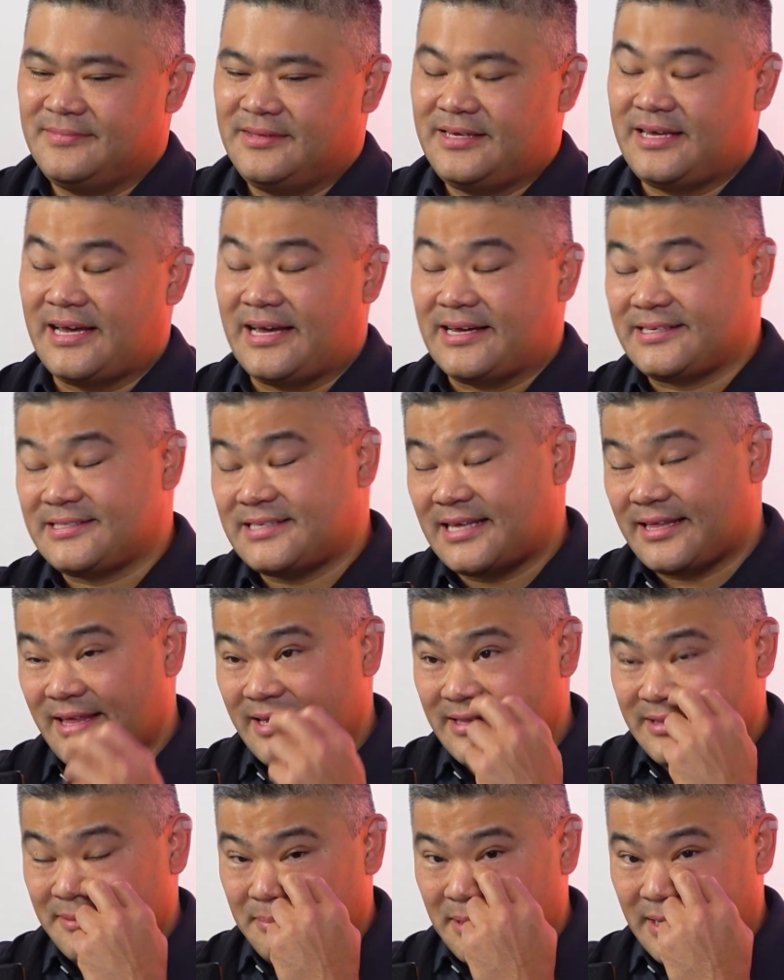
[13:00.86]
Yeah, because I think
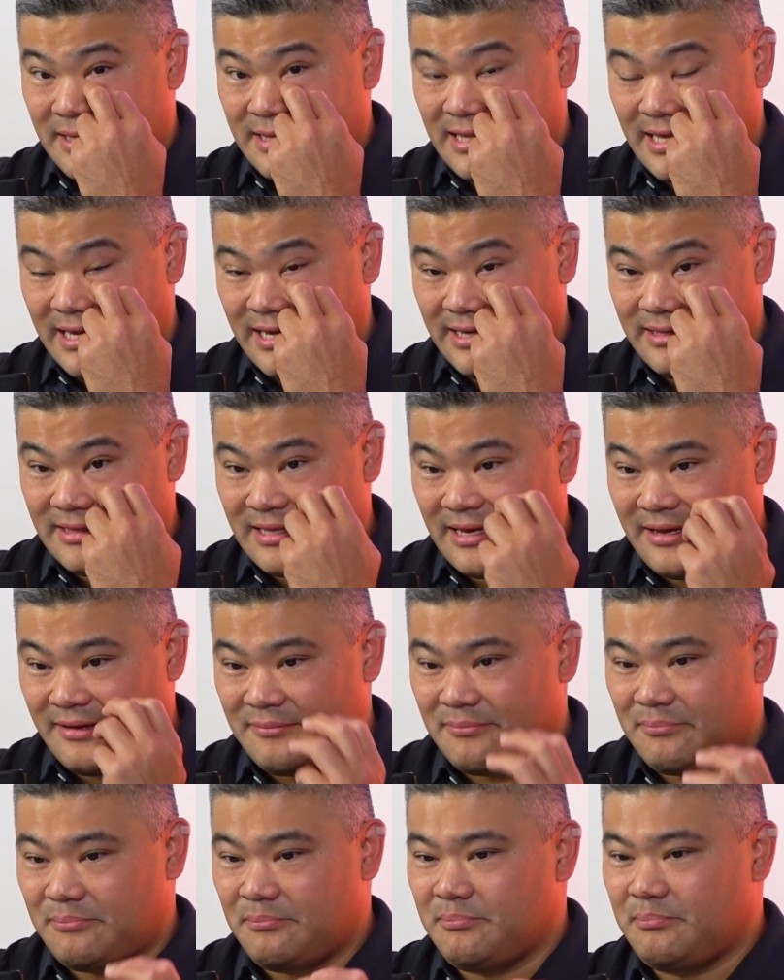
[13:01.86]
the big thing that
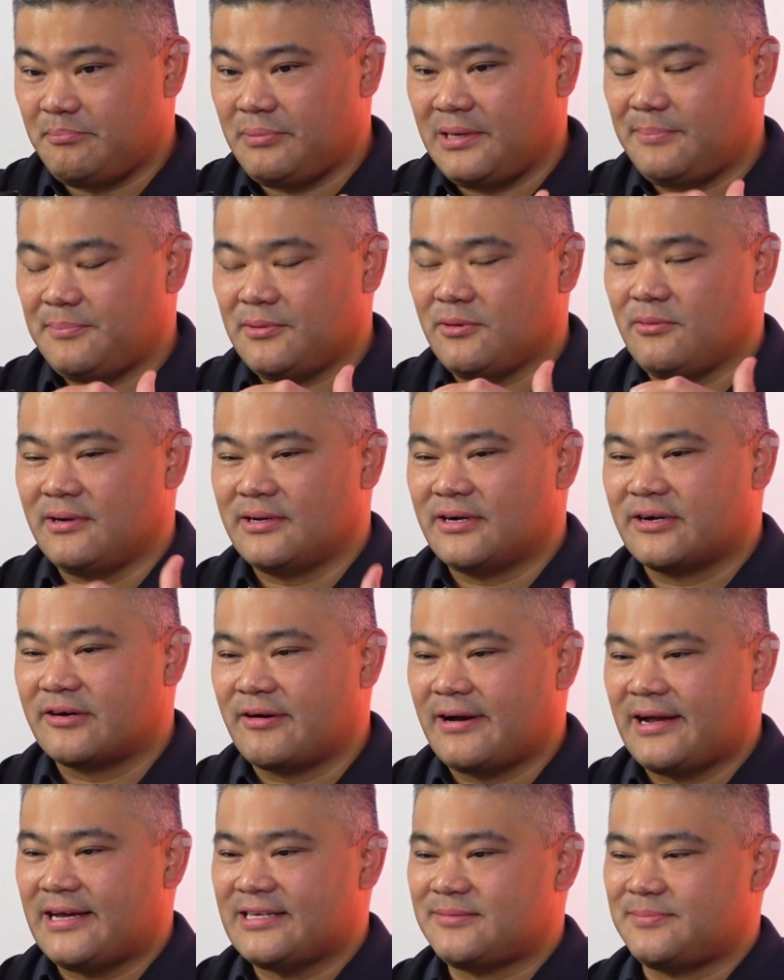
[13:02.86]
people want to
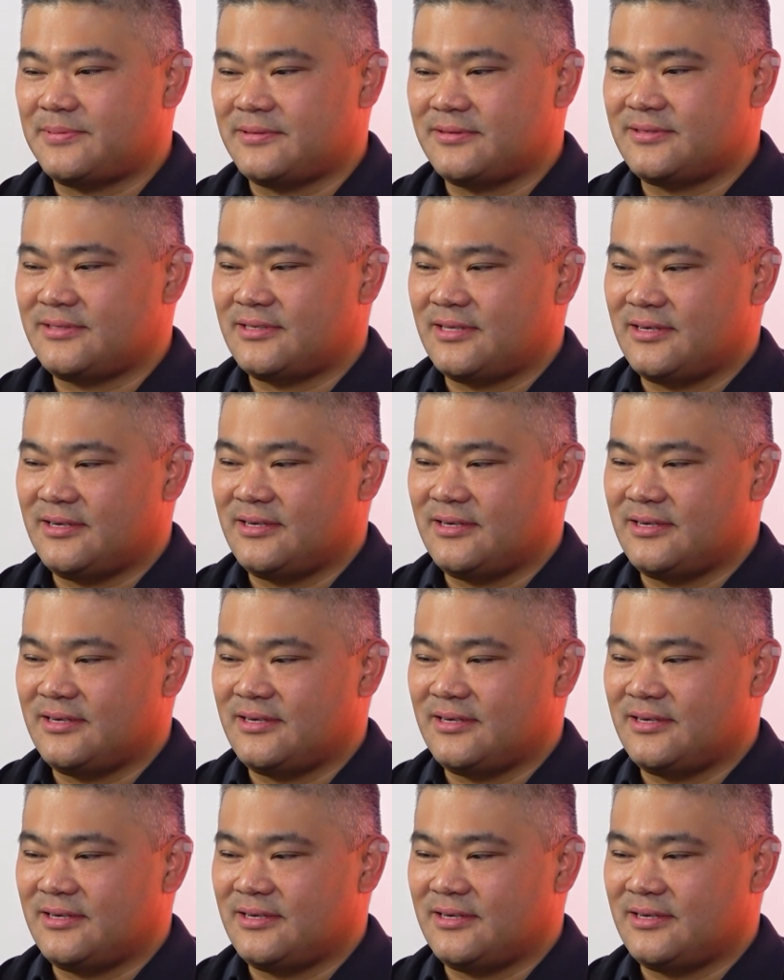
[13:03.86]
grasp is